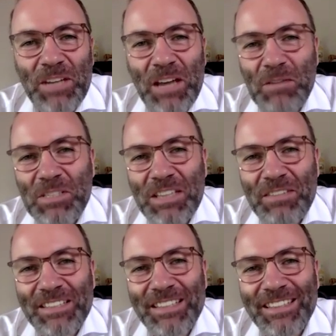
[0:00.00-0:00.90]
when I was
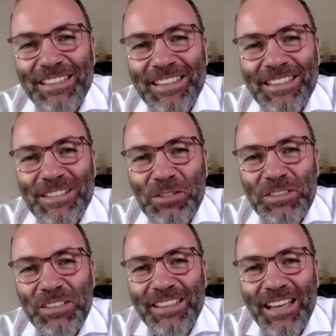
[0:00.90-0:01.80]
17 years
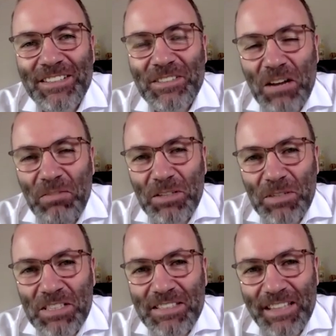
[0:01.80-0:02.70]
old, and I traveled
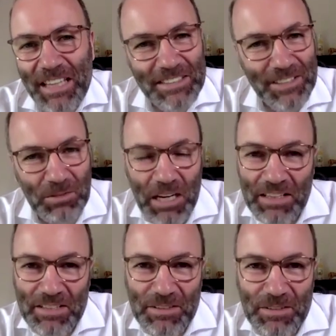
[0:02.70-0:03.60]
with
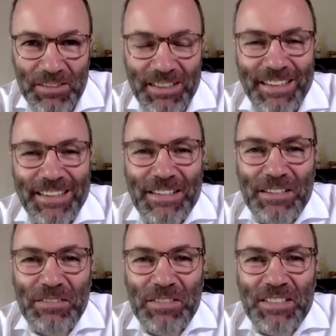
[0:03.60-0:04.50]
Interrail, so
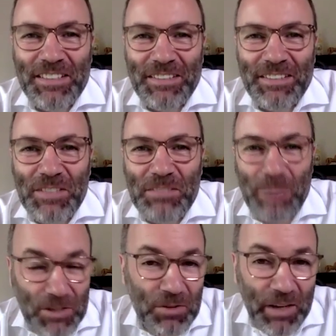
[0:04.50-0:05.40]
with
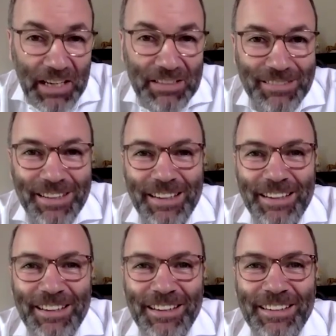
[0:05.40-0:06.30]
by train
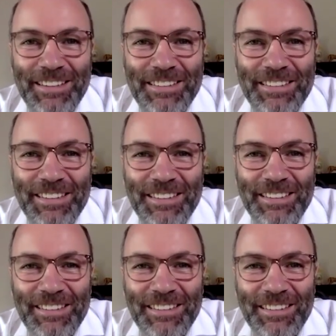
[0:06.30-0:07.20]

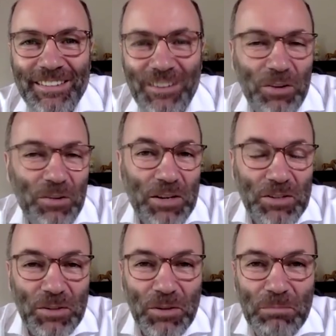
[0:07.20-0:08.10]
all
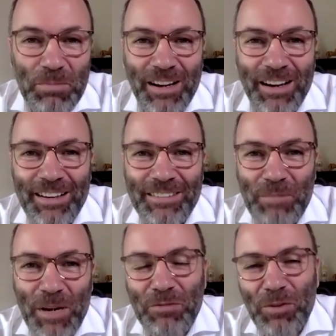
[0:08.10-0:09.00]
around Europe.
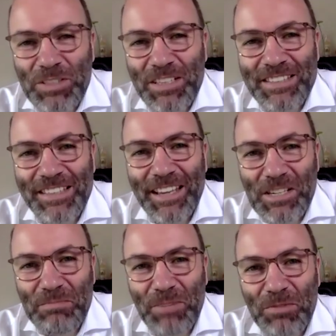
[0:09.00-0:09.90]
My first
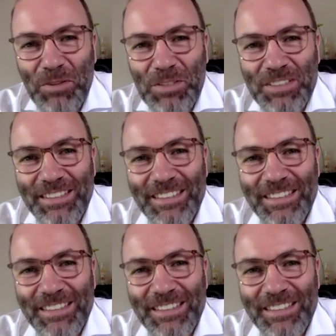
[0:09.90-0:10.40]
destination, my first